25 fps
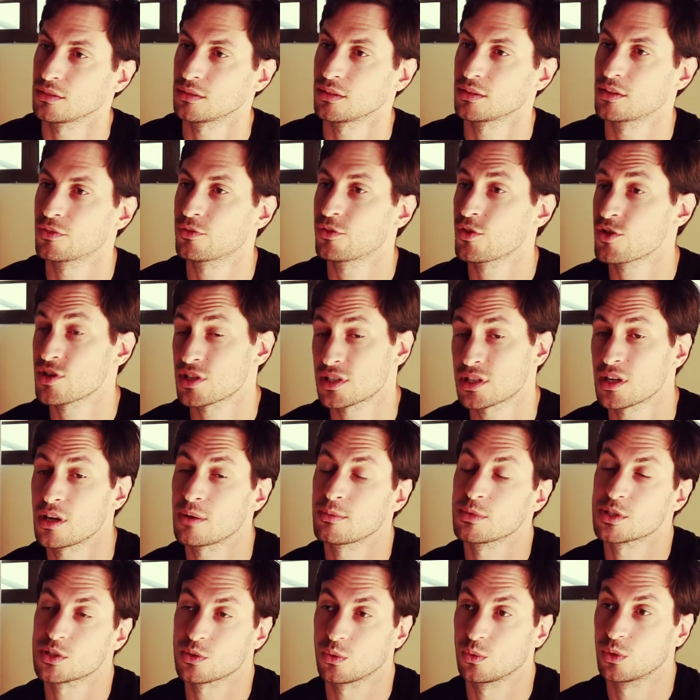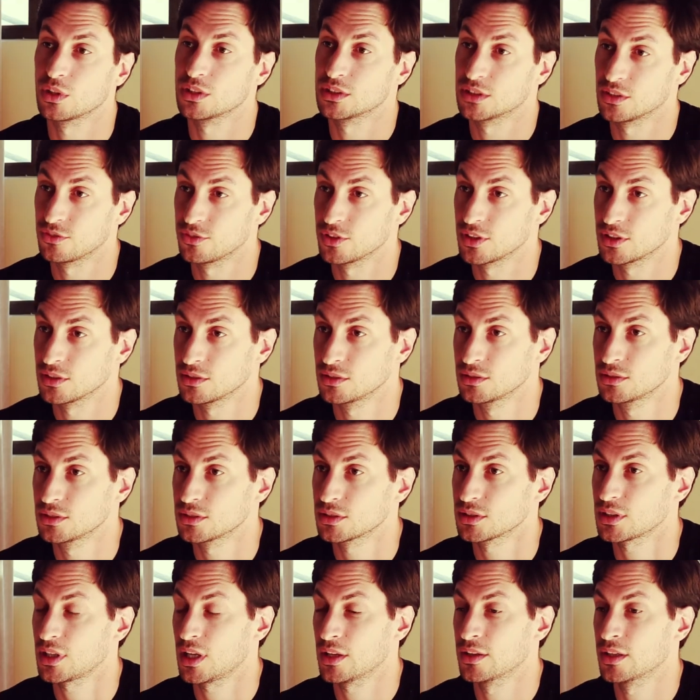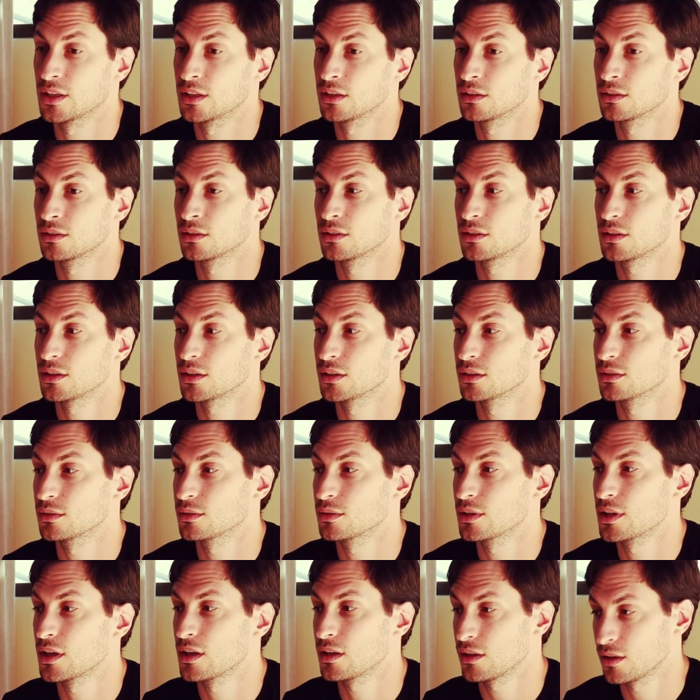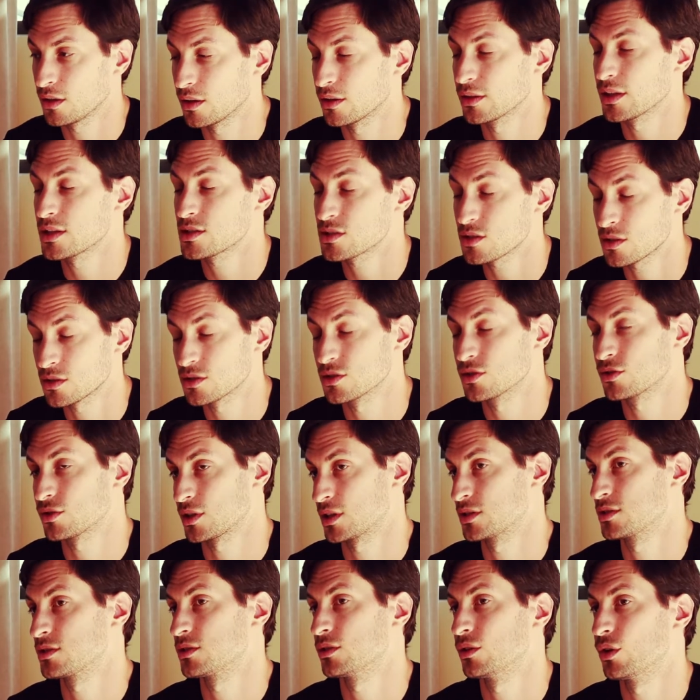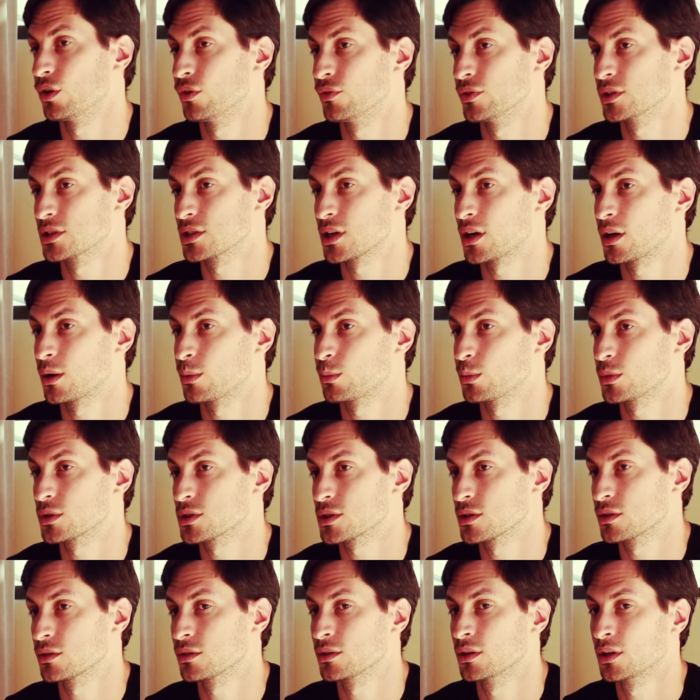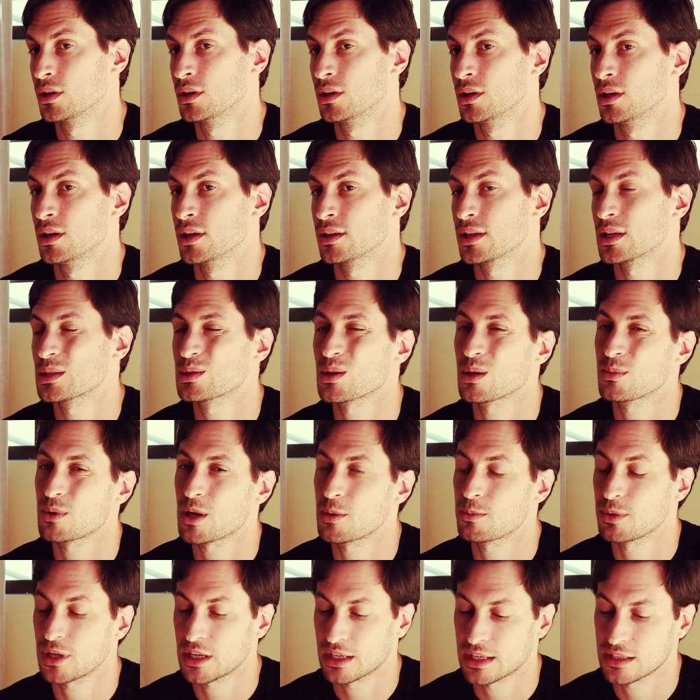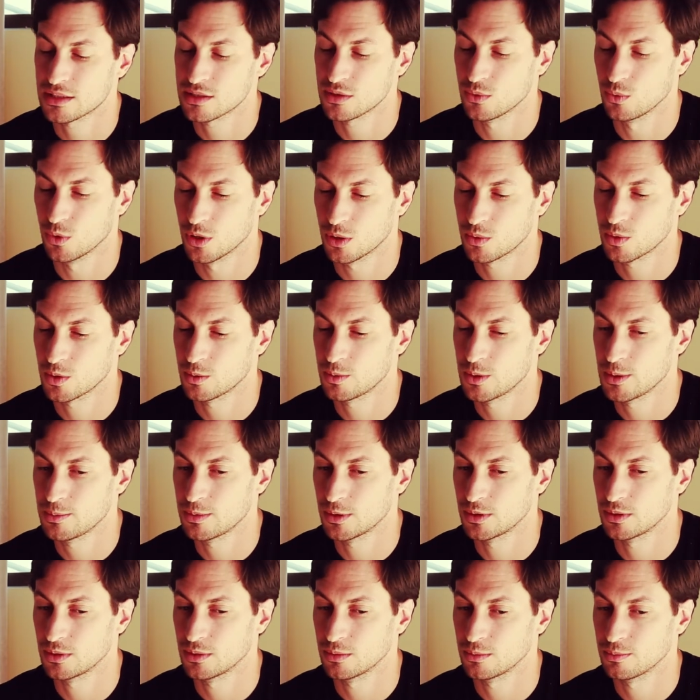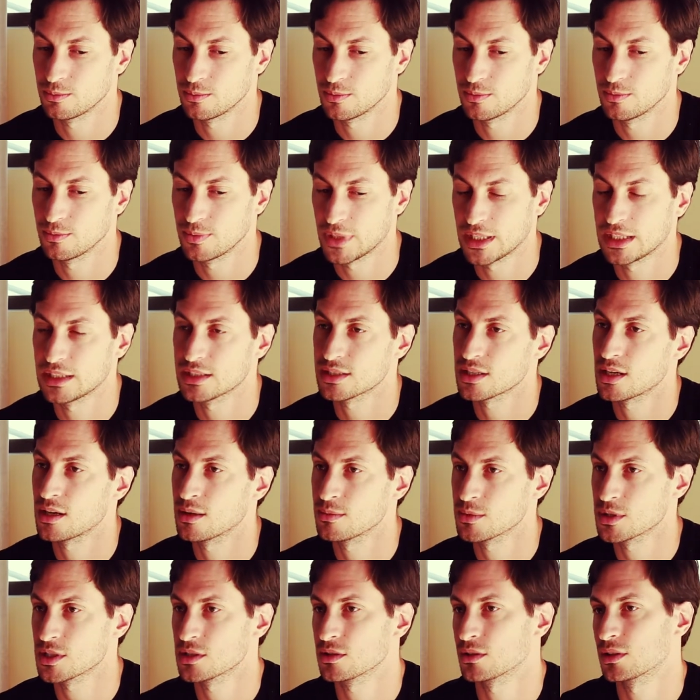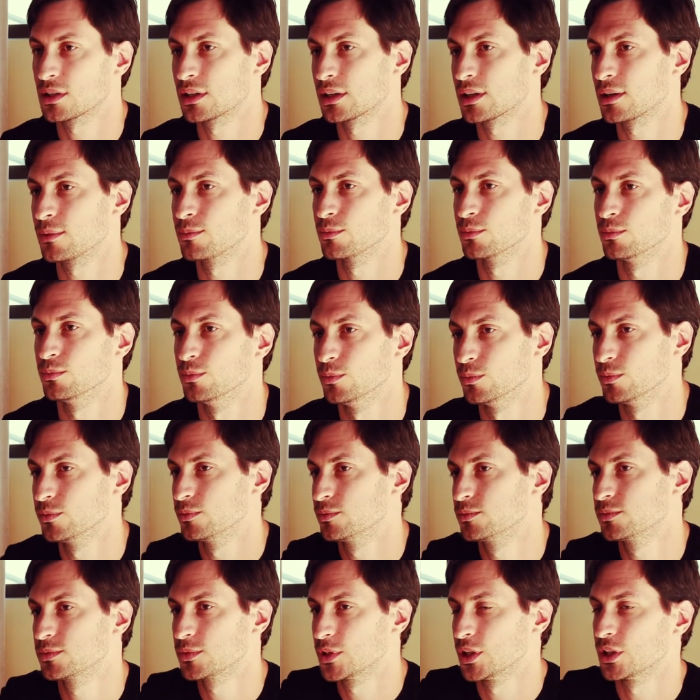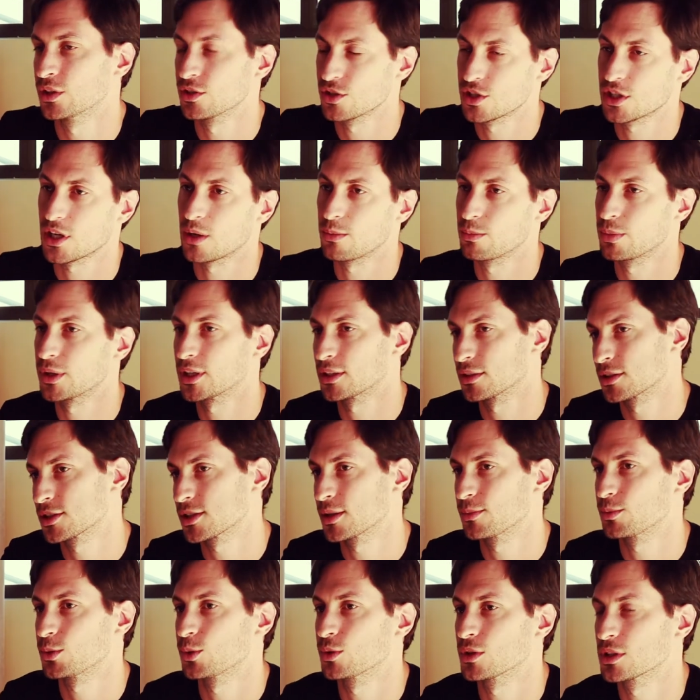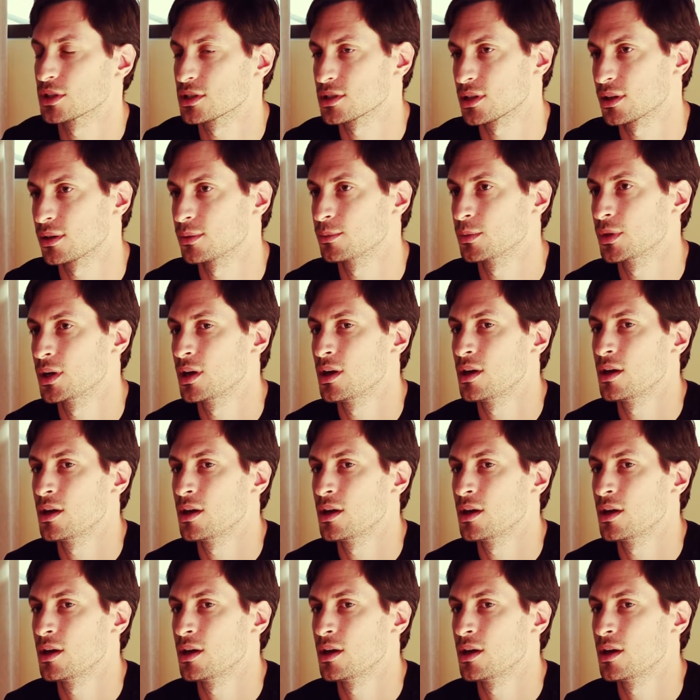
The first time is always difficult, and then it, they, yeah, they start to trust you over time. So that's why I'm happy I get to work with people many times. It's not like I'm, you know, jumping ship all the time,